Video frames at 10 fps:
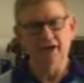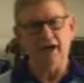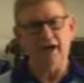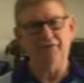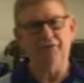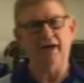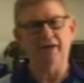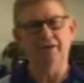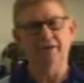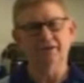and that
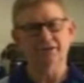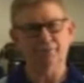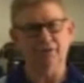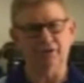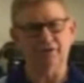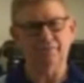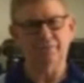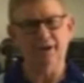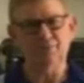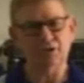is a myth.
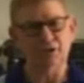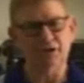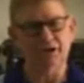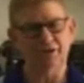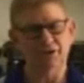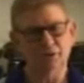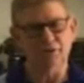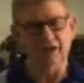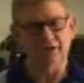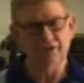Absolutely
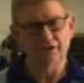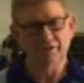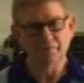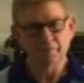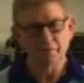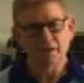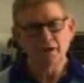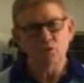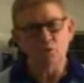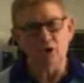incorrect.
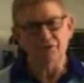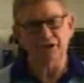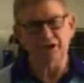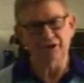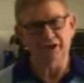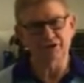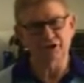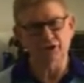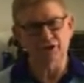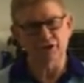What the condenser
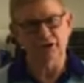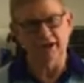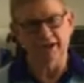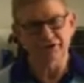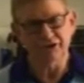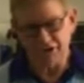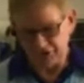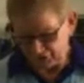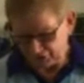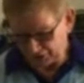unit does
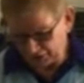is it